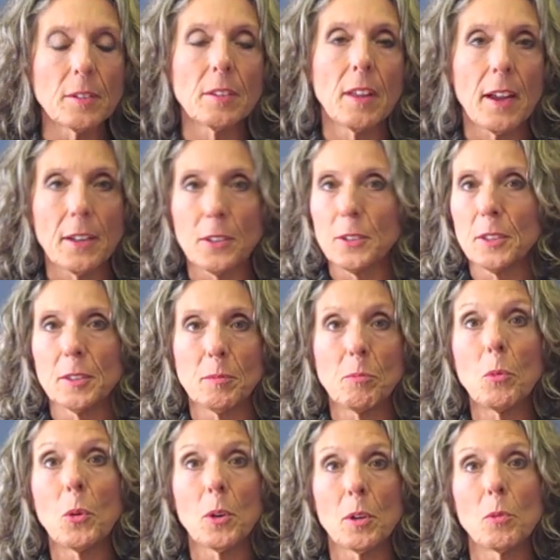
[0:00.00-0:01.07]
lighter,
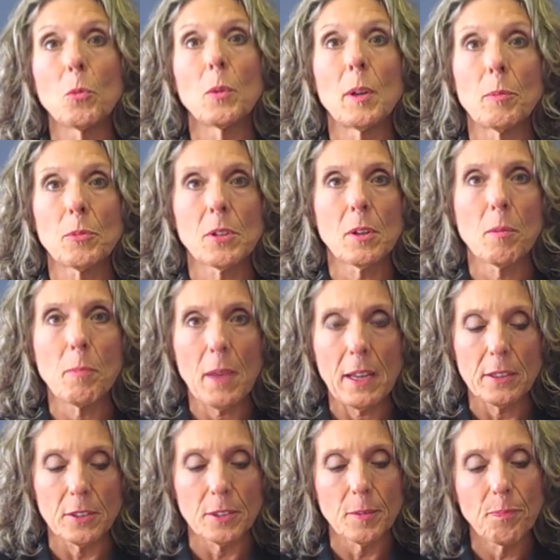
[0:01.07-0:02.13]
more ripped
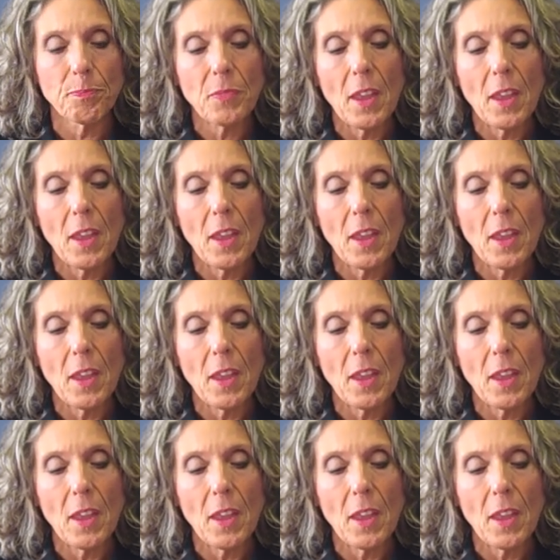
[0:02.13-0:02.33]
competitor